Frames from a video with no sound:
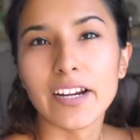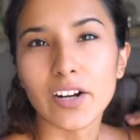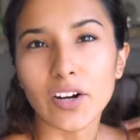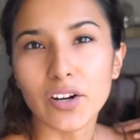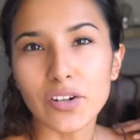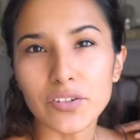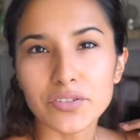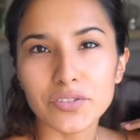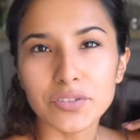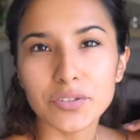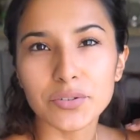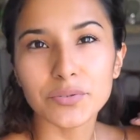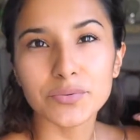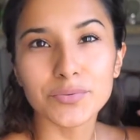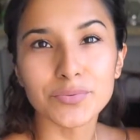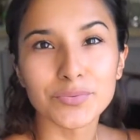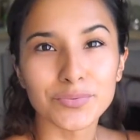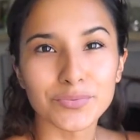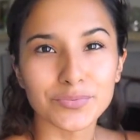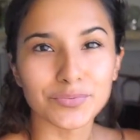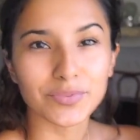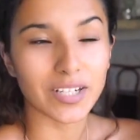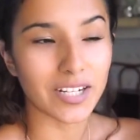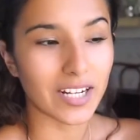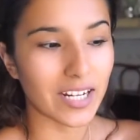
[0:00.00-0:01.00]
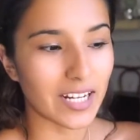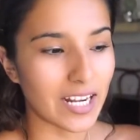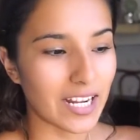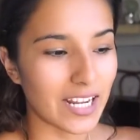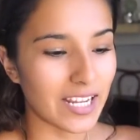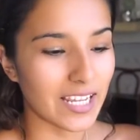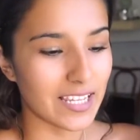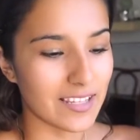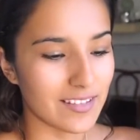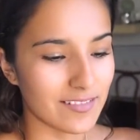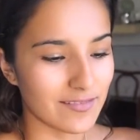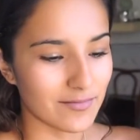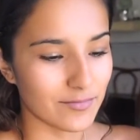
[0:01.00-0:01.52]
also,
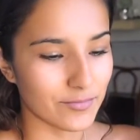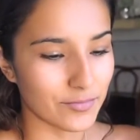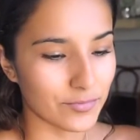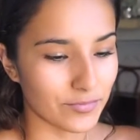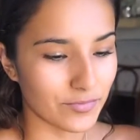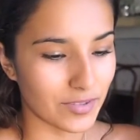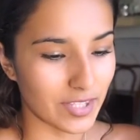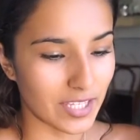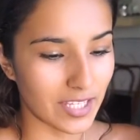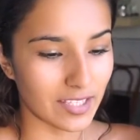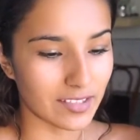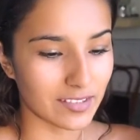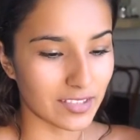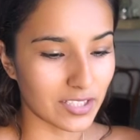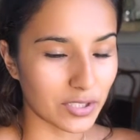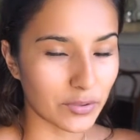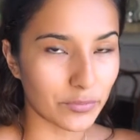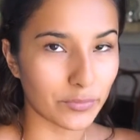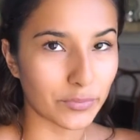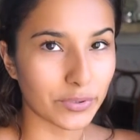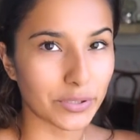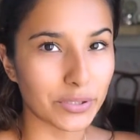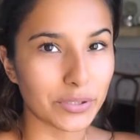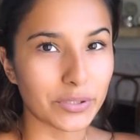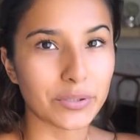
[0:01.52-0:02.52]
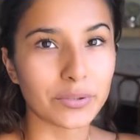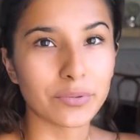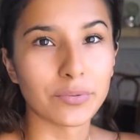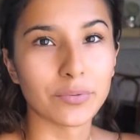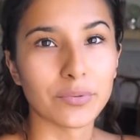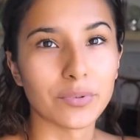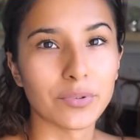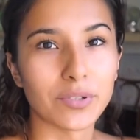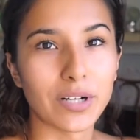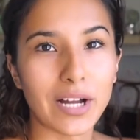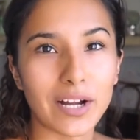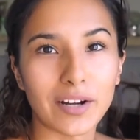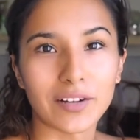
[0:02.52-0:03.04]
I think like a really
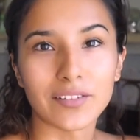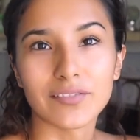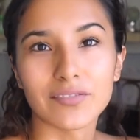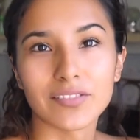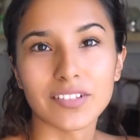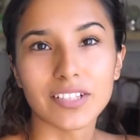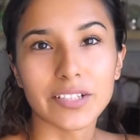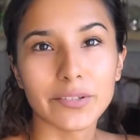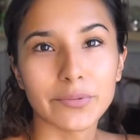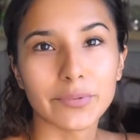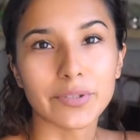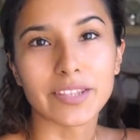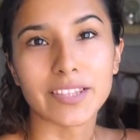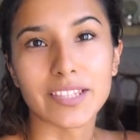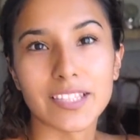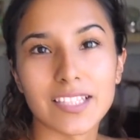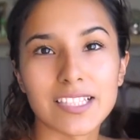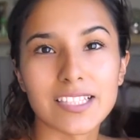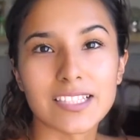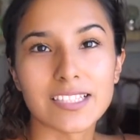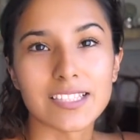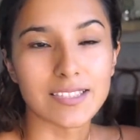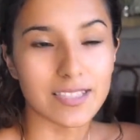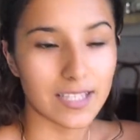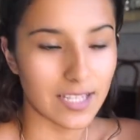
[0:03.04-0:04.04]
cool outfit with these